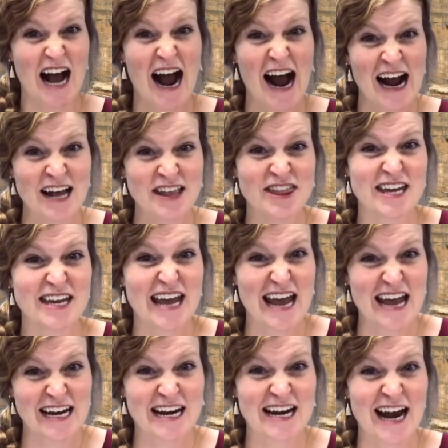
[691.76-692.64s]
I think
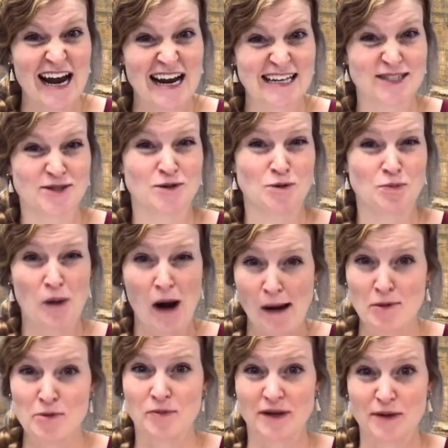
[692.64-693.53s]
Ananias was
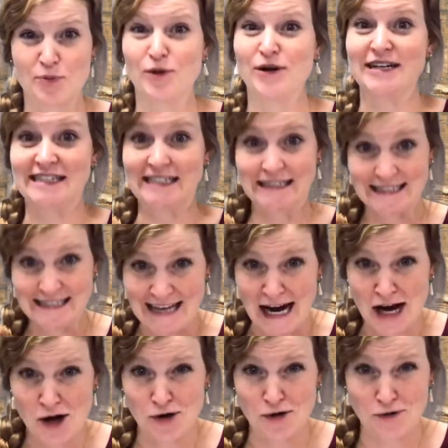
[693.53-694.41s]
probably pretty
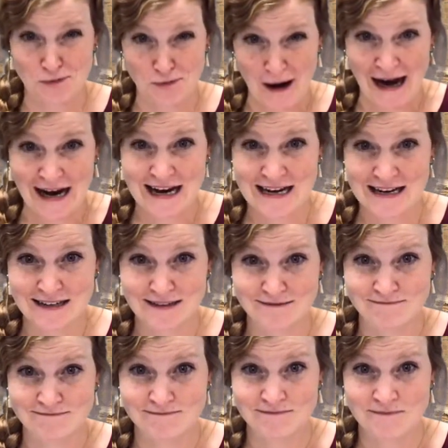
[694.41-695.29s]
scared, right?
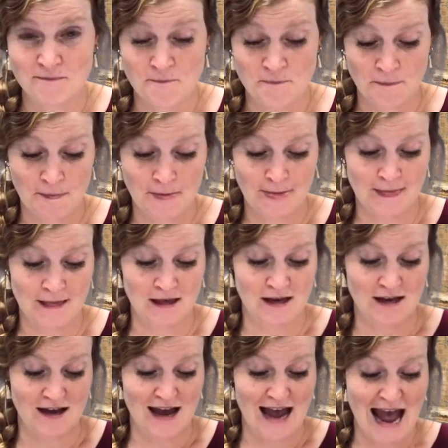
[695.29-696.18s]

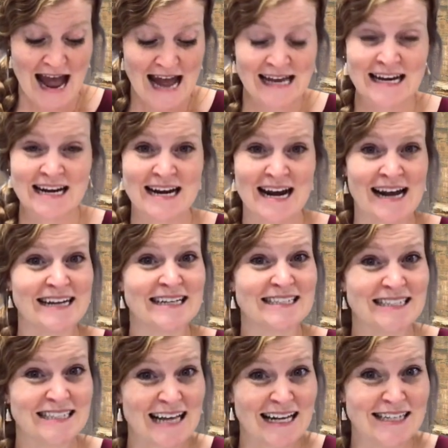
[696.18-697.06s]

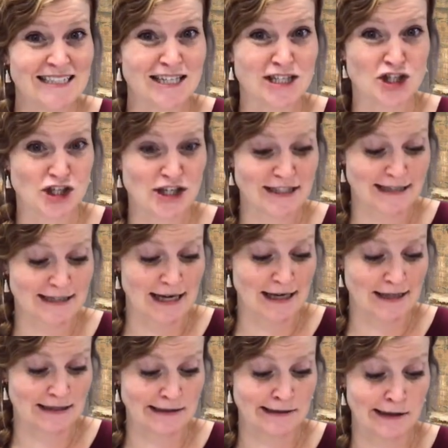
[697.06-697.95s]
Ananias said to
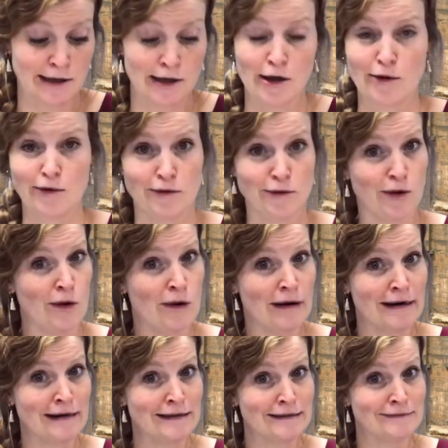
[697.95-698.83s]
Jesus,
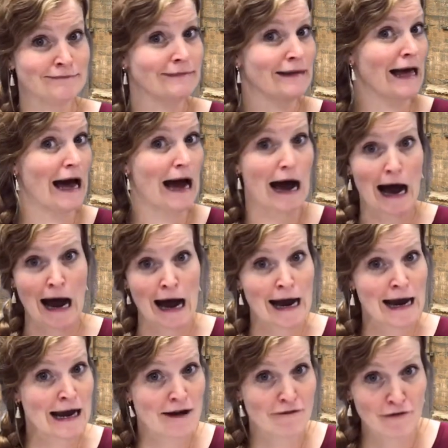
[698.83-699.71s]
"Lord,
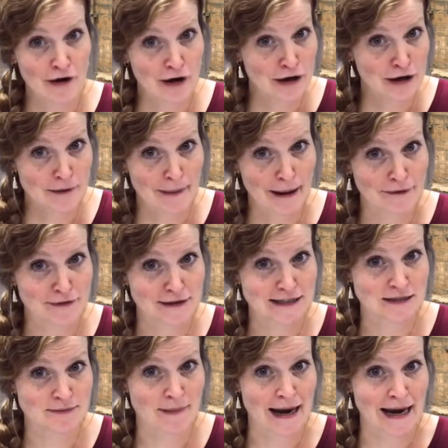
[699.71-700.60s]
I have heard about
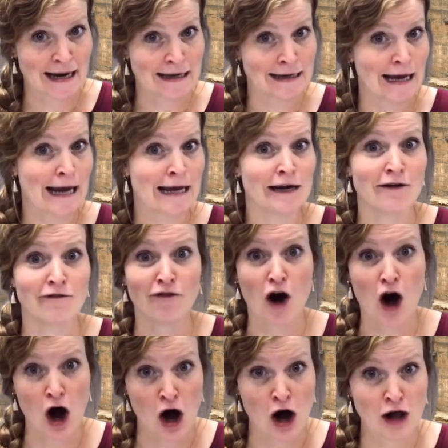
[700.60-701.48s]
this man and
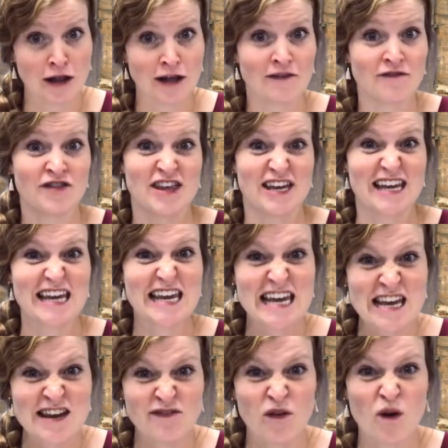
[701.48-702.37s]
of all of the
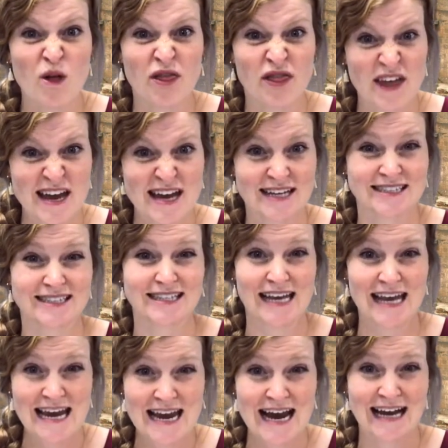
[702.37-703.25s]
evil
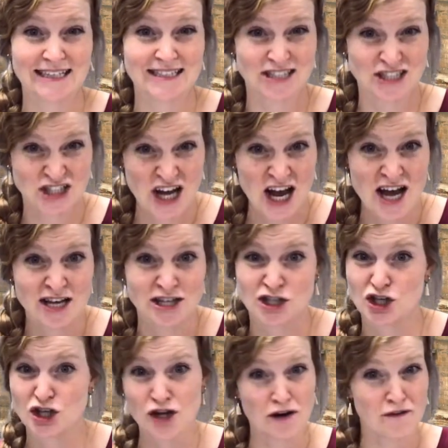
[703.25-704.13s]
things he has done
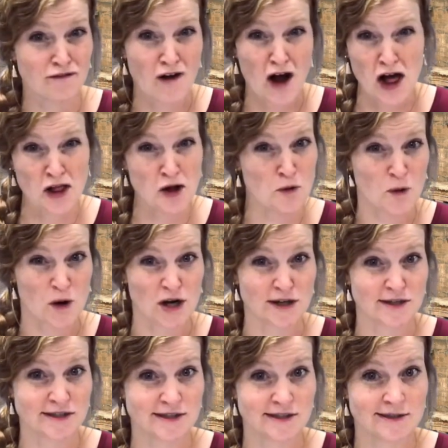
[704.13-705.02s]
to your
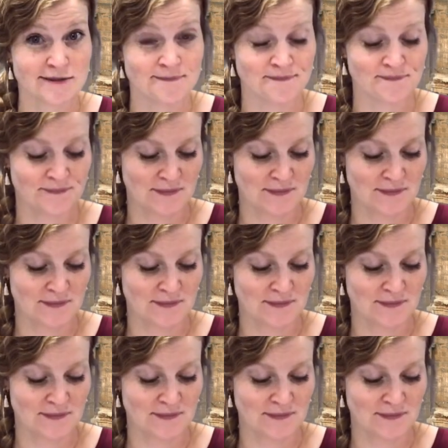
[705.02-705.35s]
followers."